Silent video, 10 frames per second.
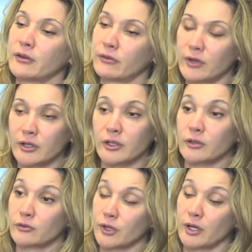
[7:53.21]
very
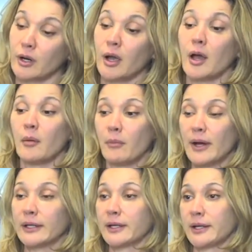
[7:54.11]
rare, but it can